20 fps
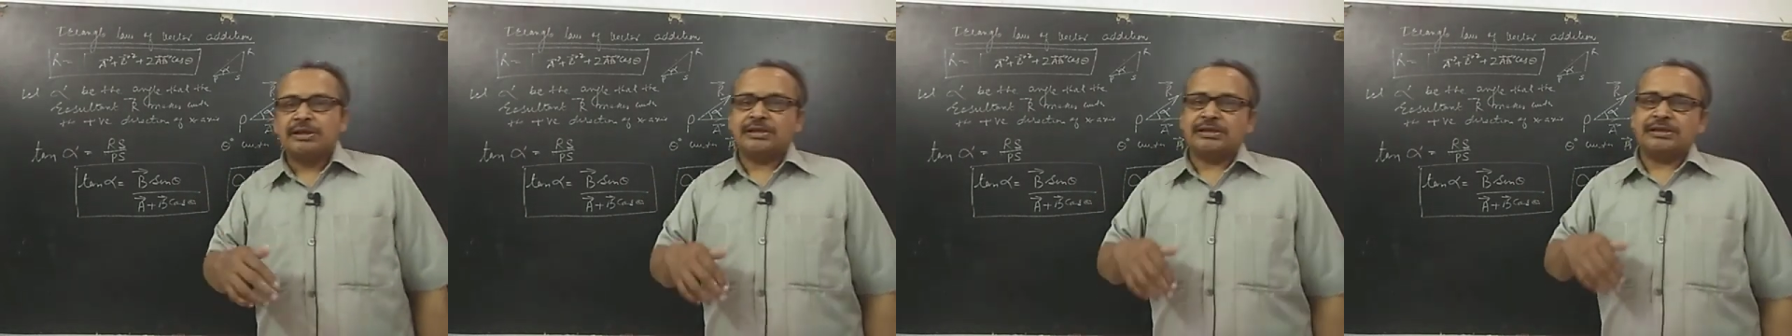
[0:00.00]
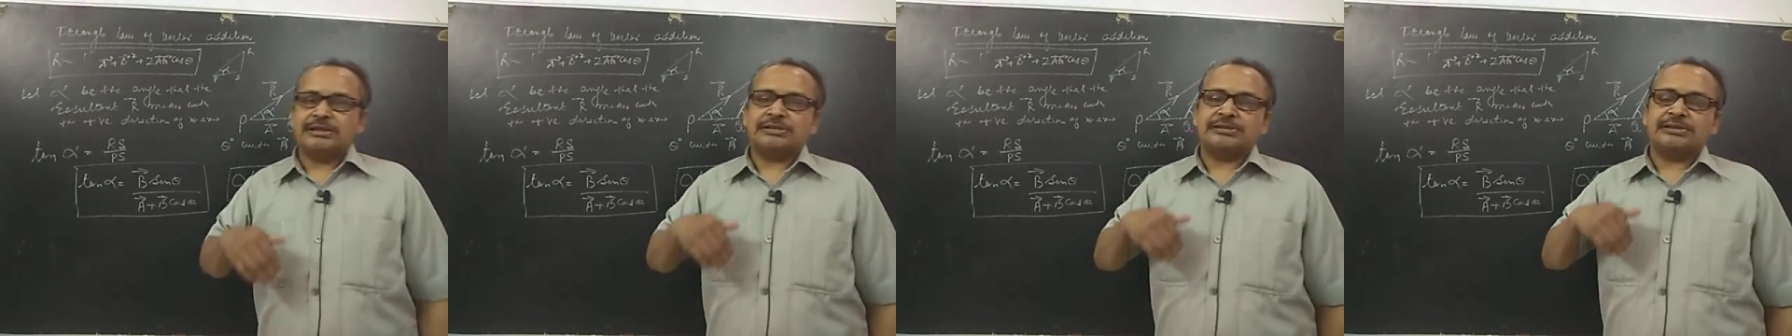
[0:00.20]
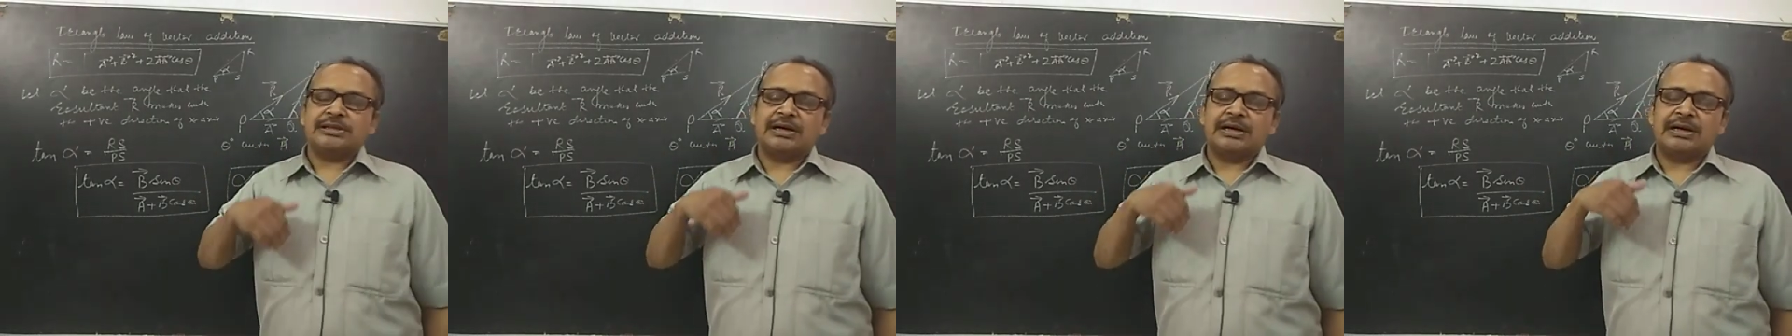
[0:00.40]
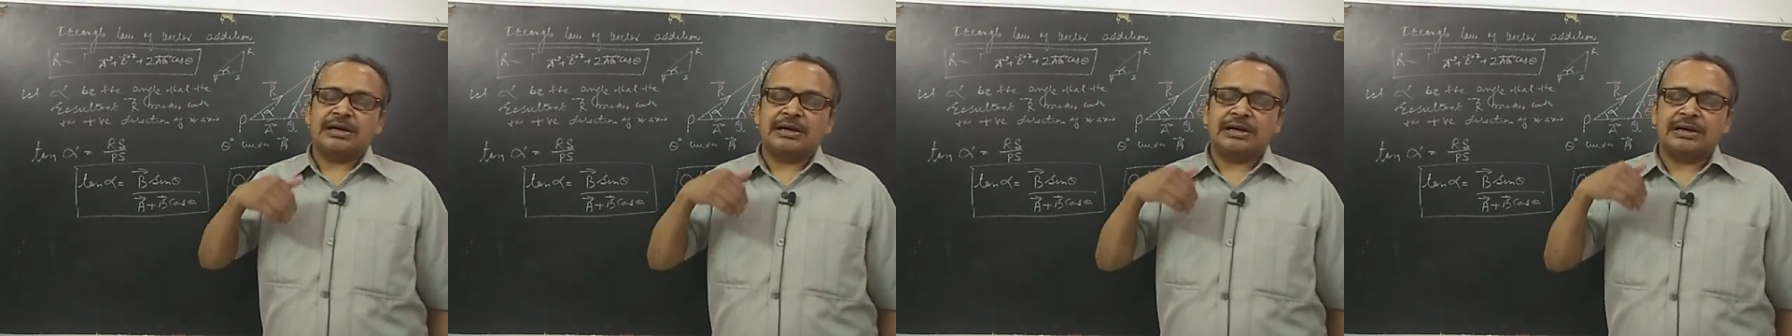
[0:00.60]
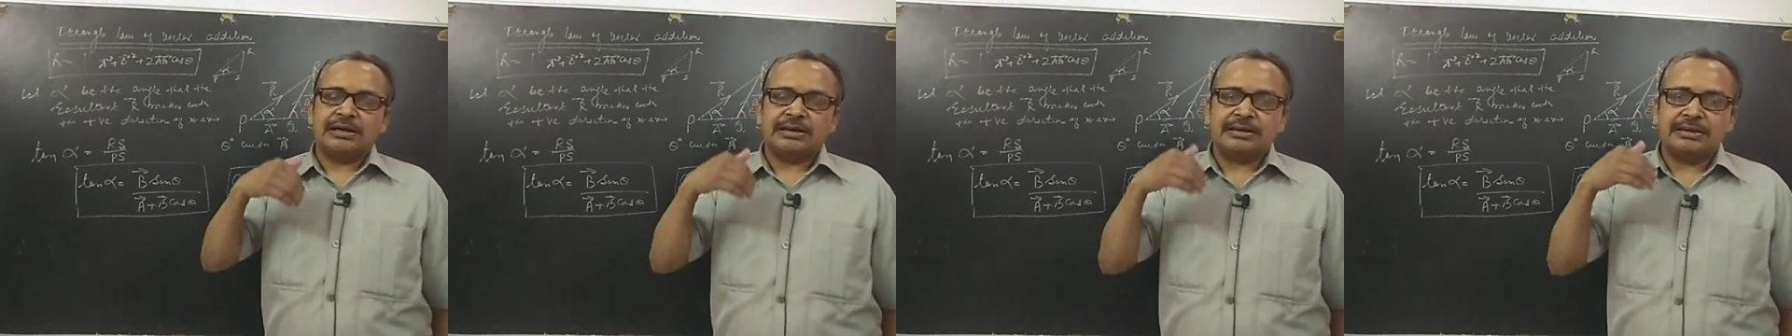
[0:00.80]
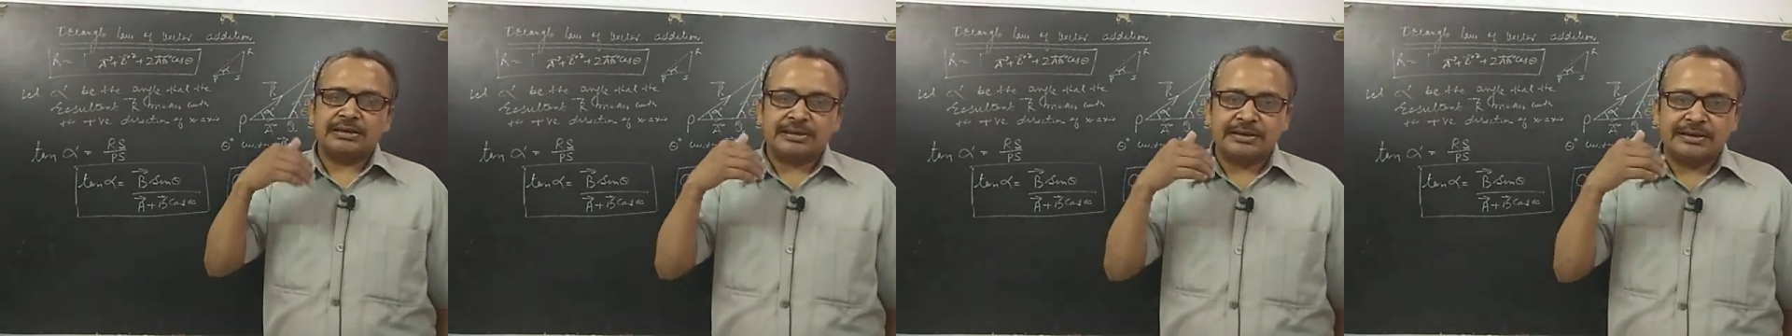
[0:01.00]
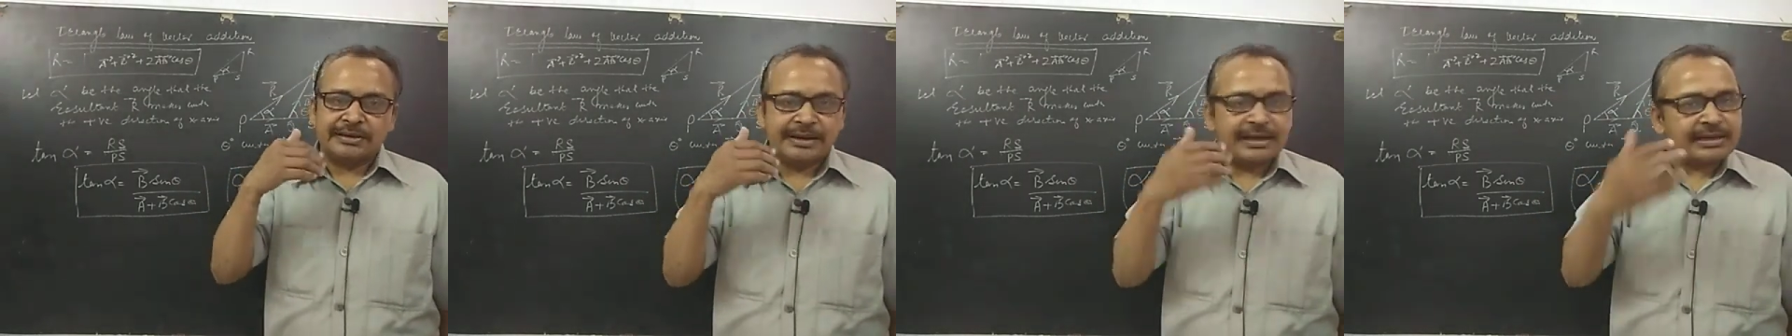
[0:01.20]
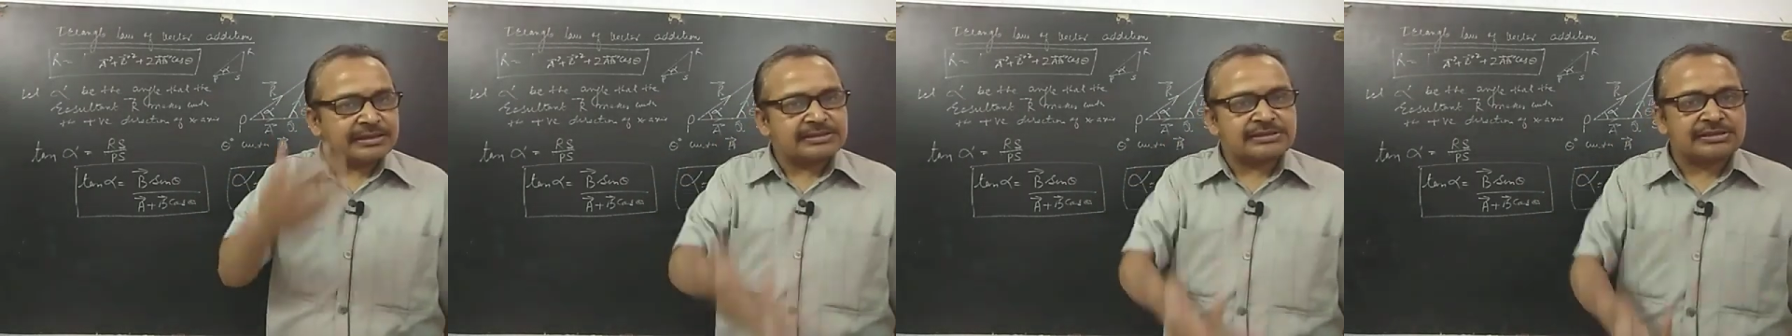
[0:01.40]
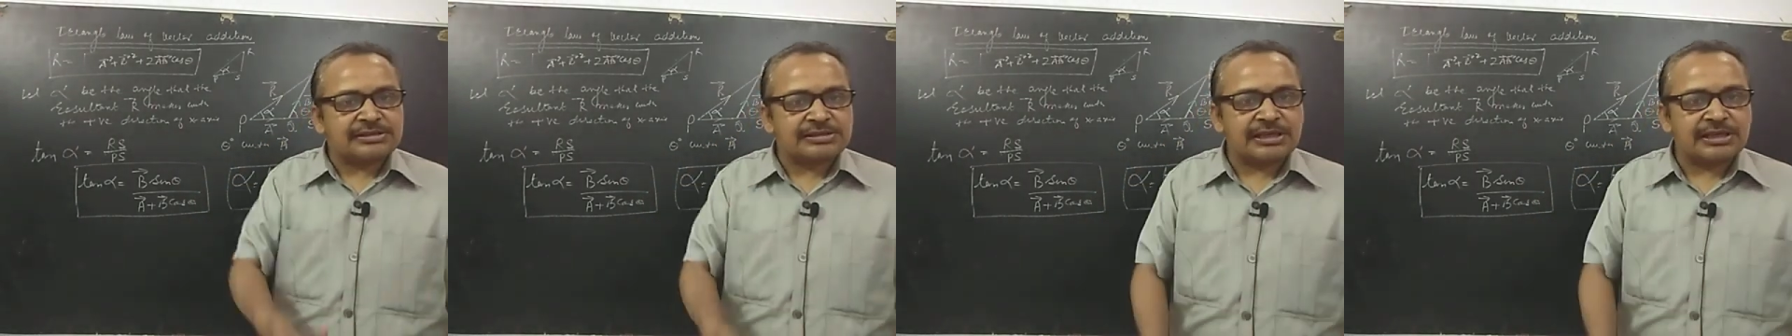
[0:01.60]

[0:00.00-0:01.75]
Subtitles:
in the next